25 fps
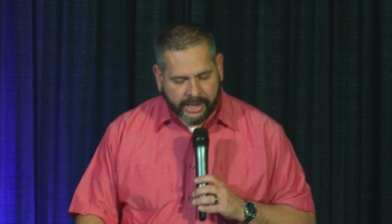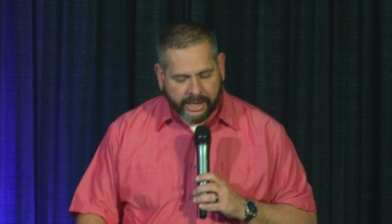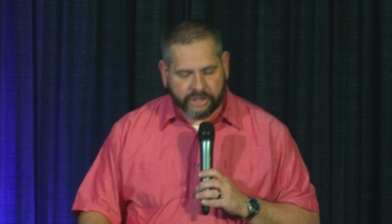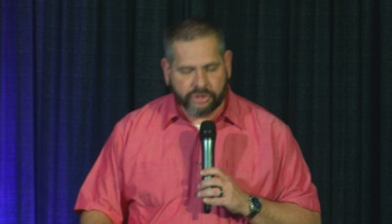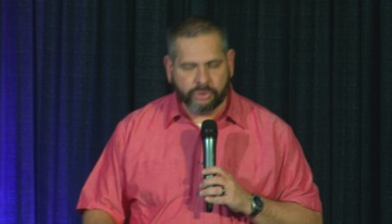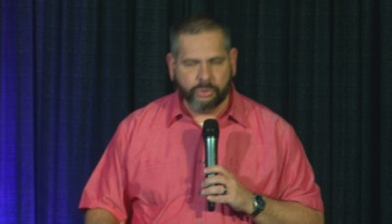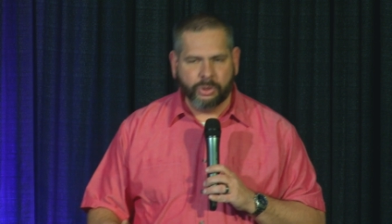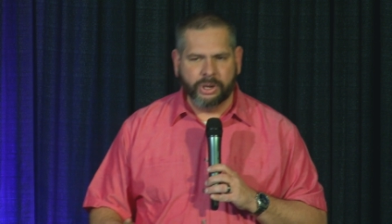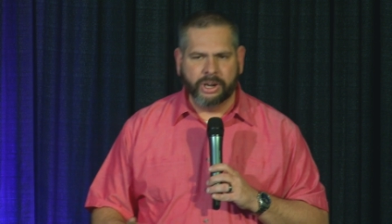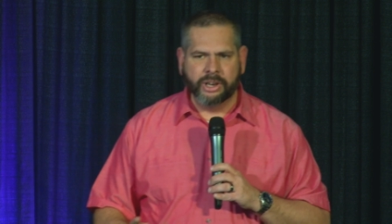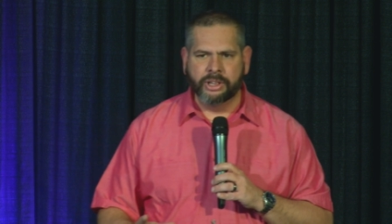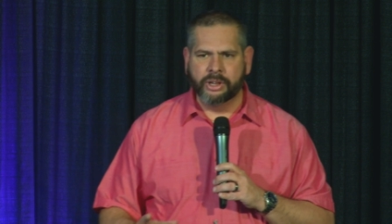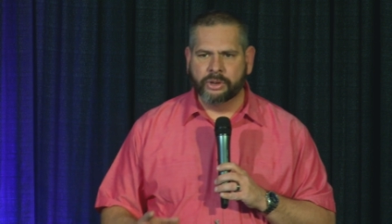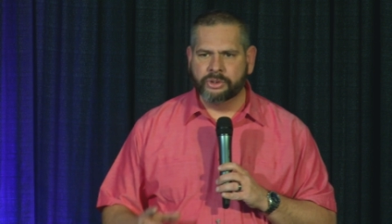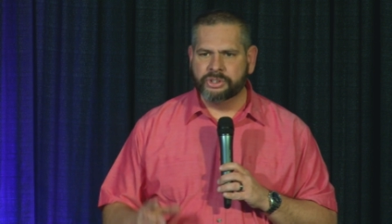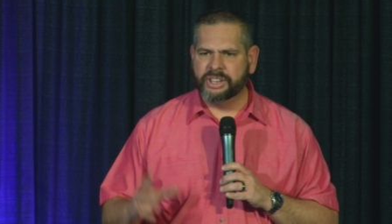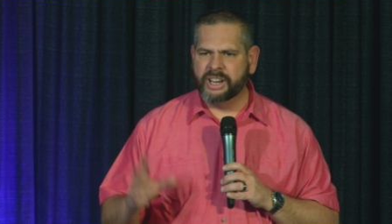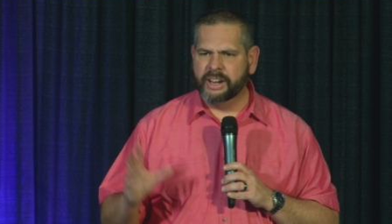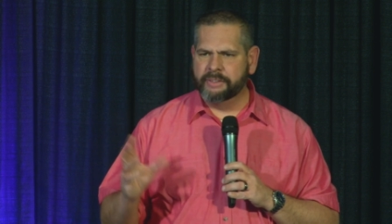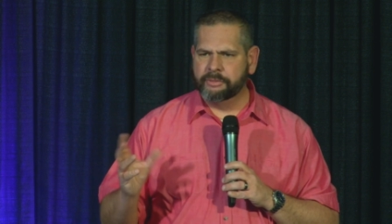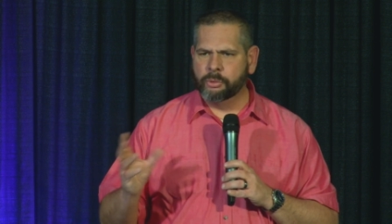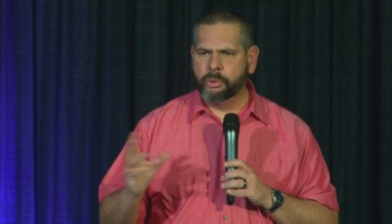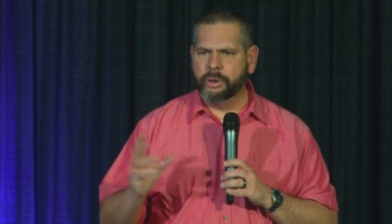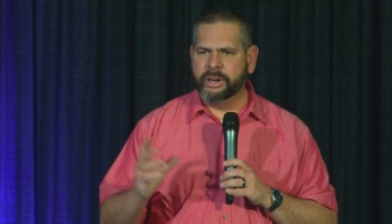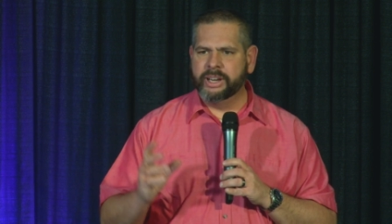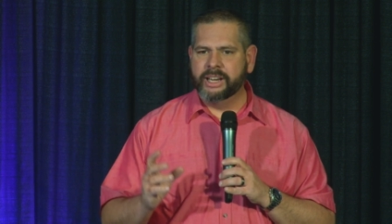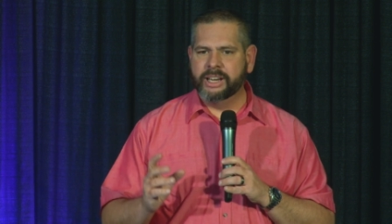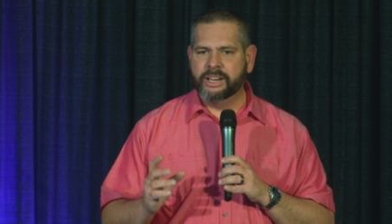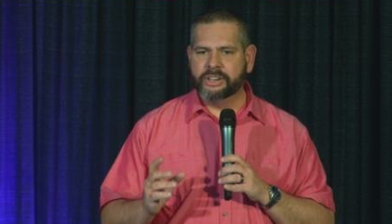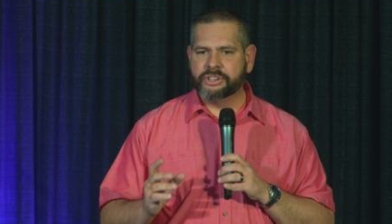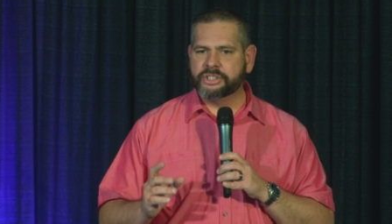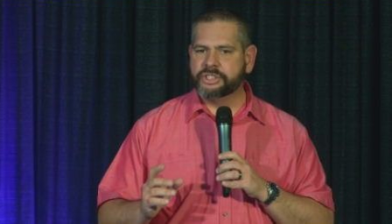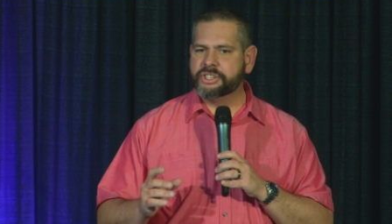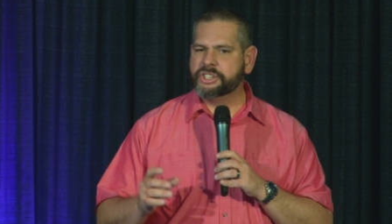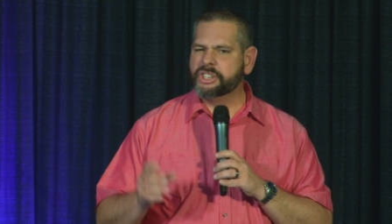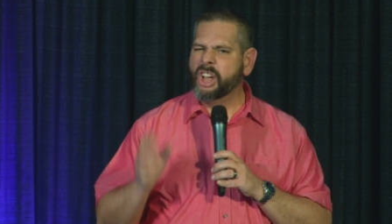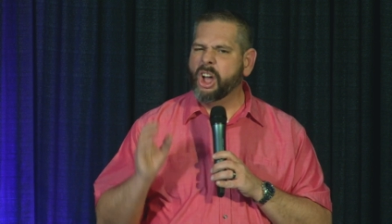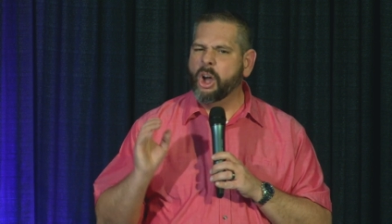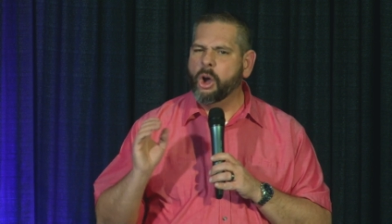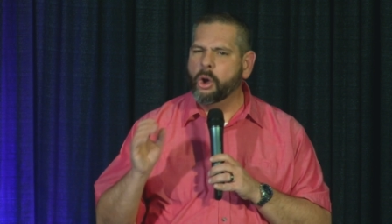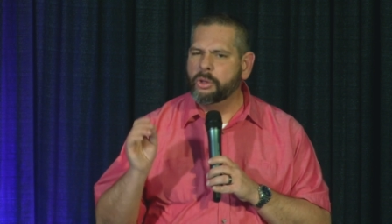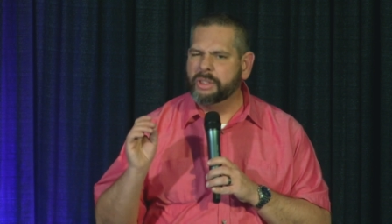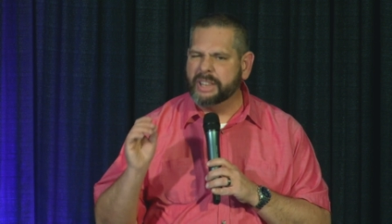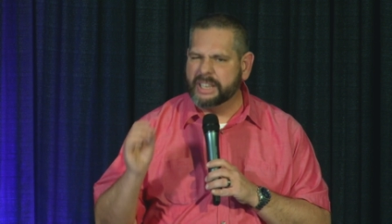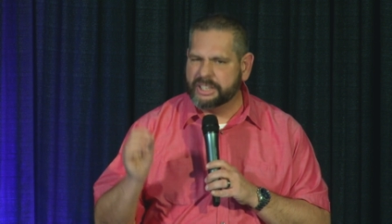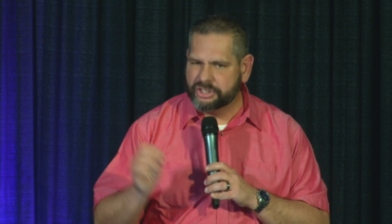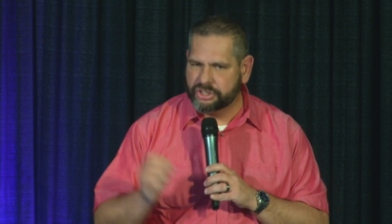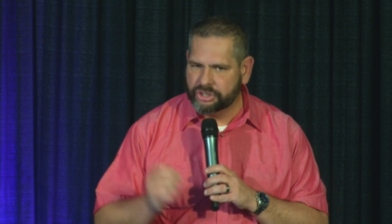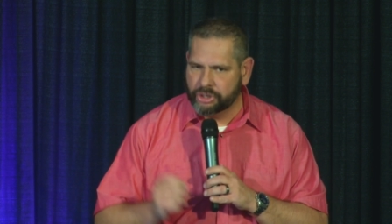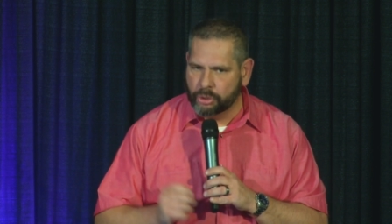it's one of those that everyone hears and says, Oh,
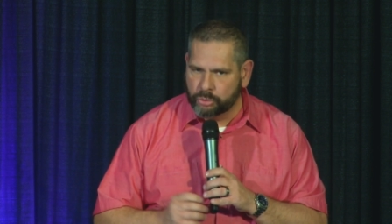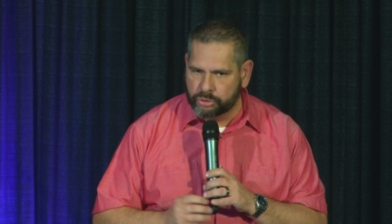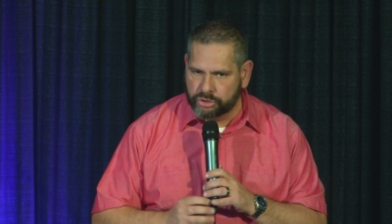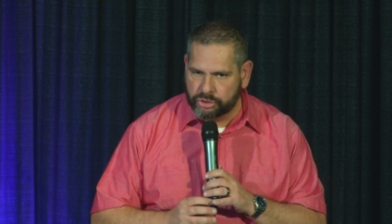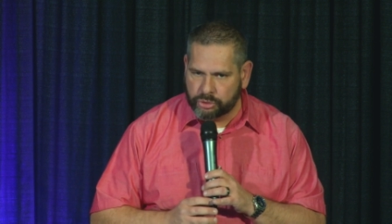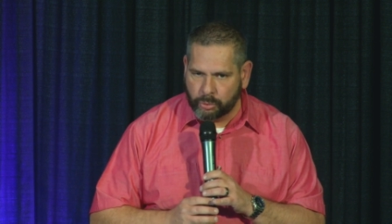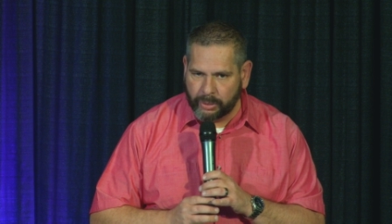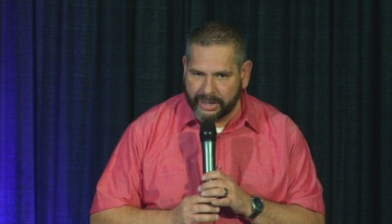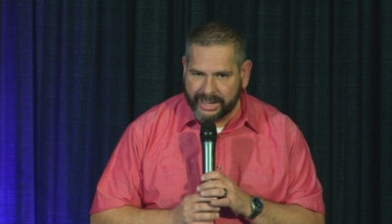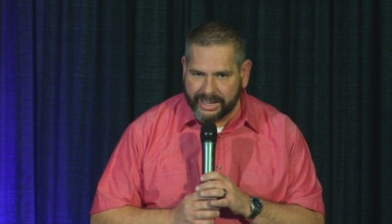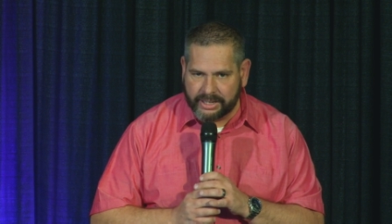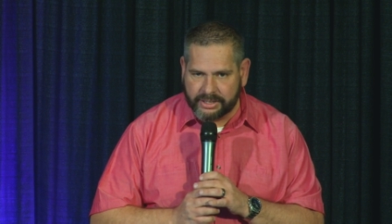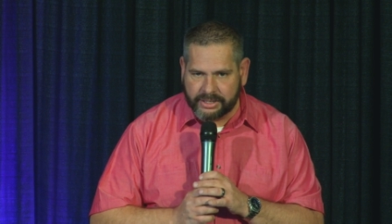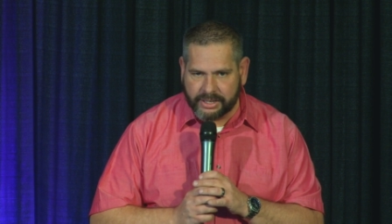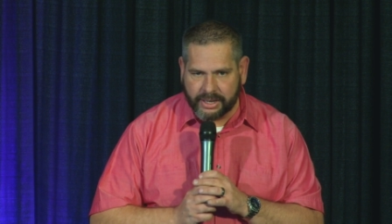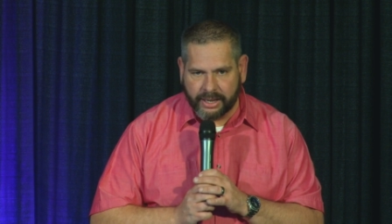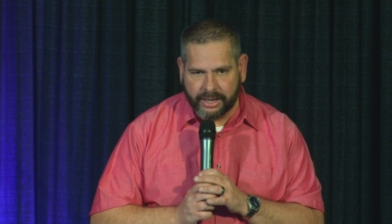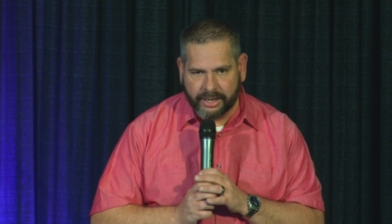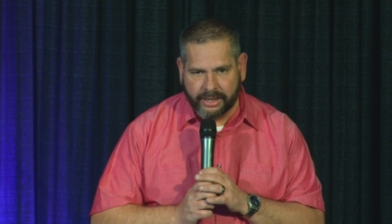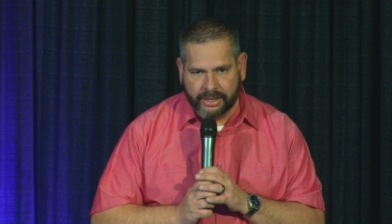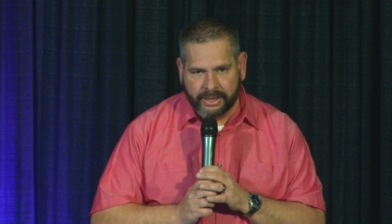that's so sweet.